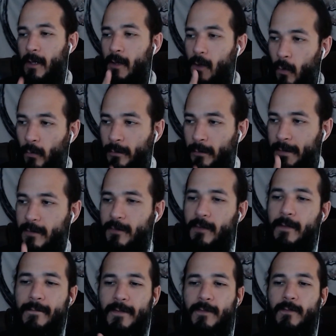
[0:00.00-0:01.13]
only the
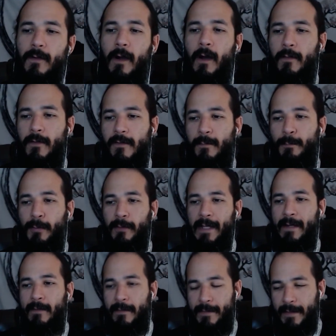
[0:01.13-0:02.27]
service to others
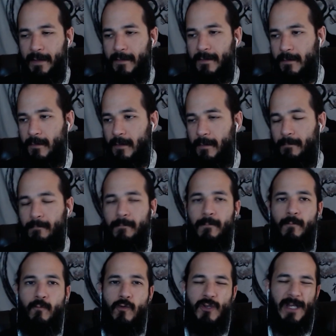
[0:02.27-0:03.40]
polarity existed,
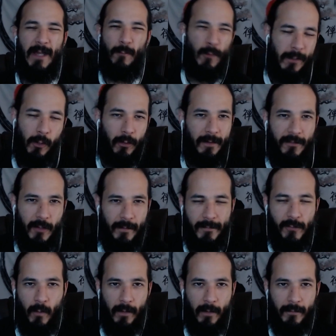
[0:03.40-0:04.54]
which I wouldn't call it service
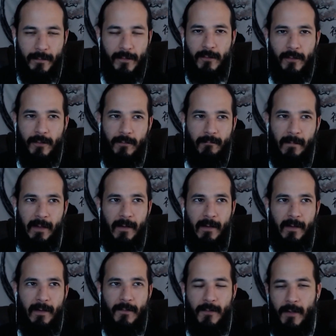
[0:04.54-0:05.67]
to others, it's just
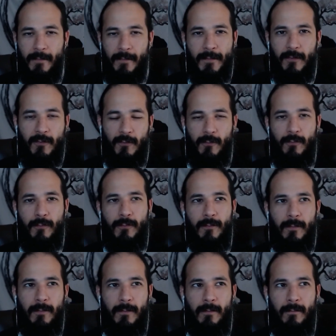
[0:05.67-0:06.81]
service to
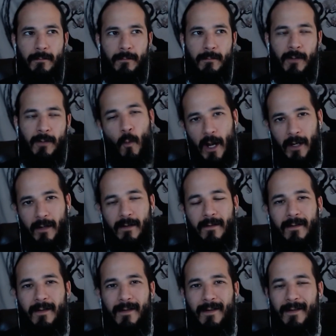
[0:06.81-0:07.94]
the one.
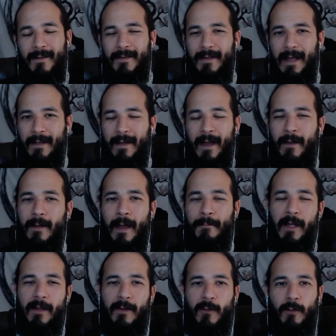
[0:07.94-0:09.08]
I'm not
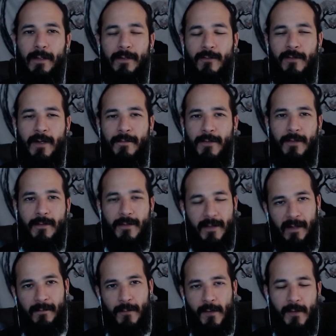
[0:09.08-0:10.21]
going to call it service to
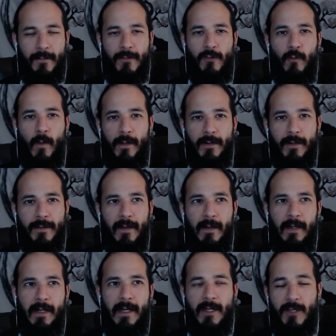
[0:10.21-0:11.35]
self or service to others.
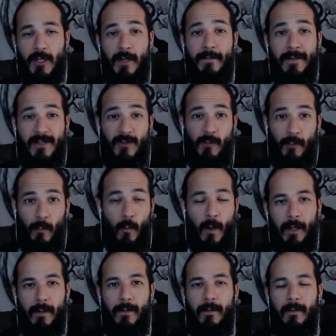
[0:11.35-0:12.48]
Service to the
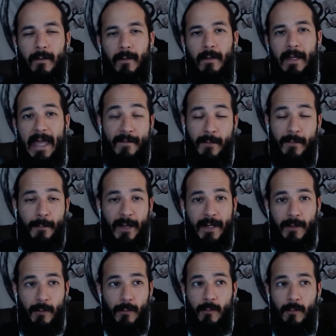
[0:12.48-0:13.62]
one. Everybody
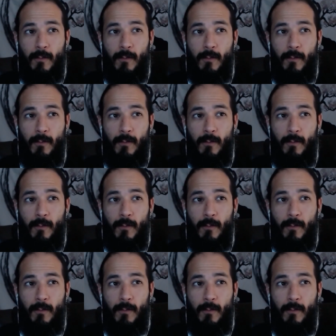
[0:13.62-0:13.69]
knew